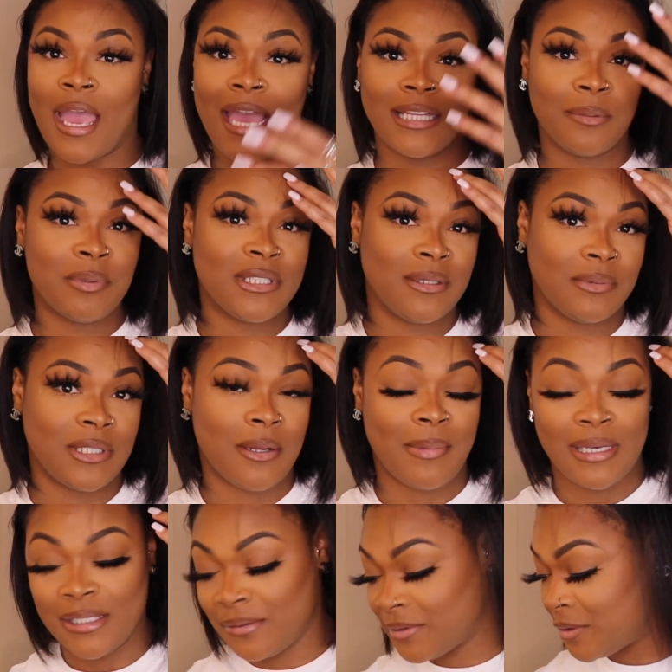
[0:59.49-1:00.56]
I had to put something on
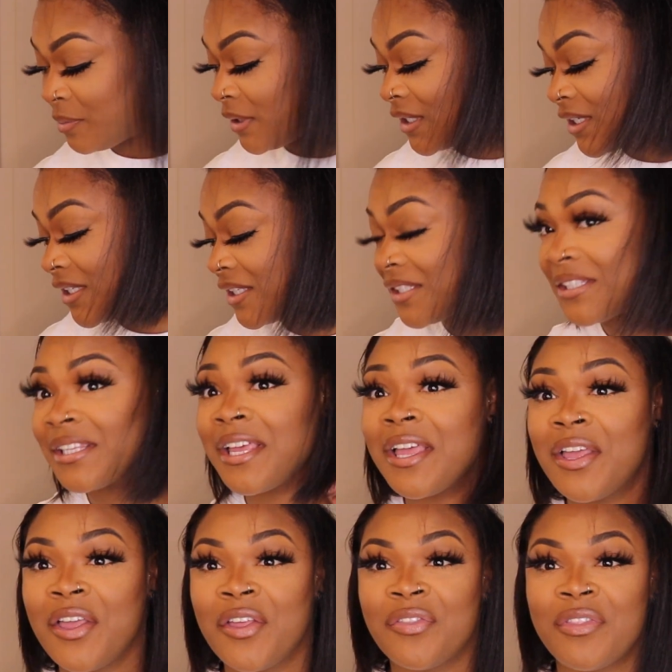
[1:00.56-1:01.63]
my lips because
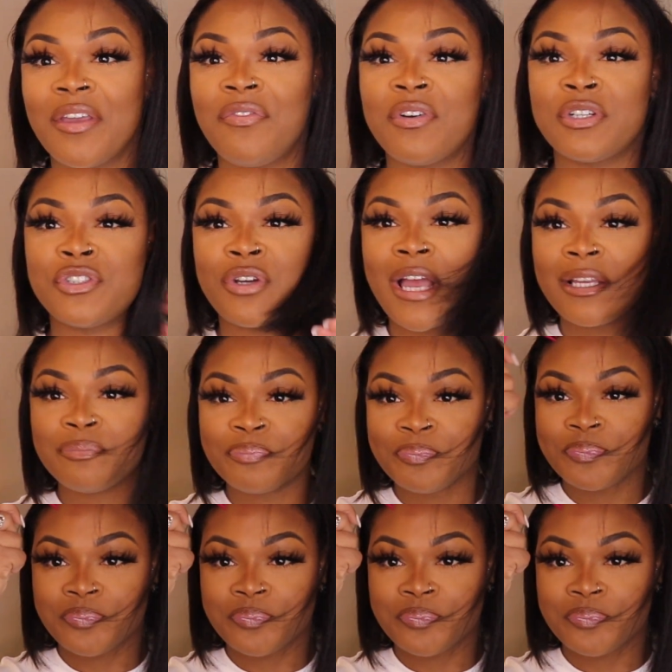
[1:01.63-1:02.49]
they feel dry.